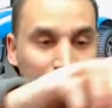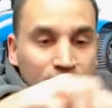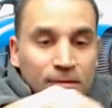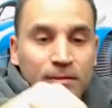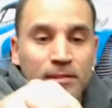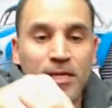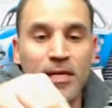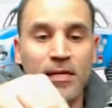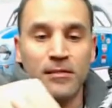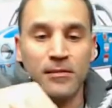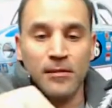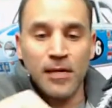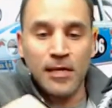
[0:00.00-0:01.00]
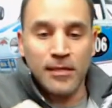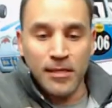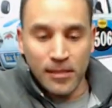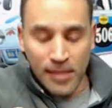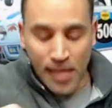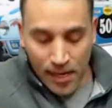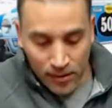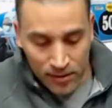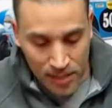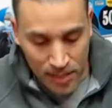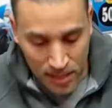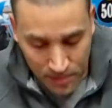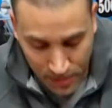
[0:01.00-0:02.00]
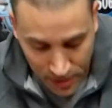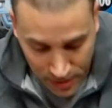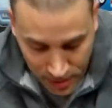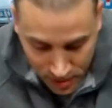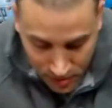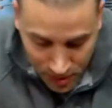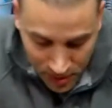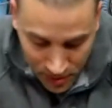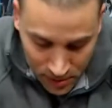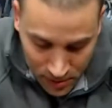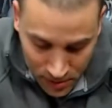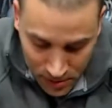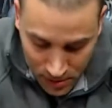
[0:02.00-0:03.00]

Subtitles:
So it takes, I think that'll take punishment.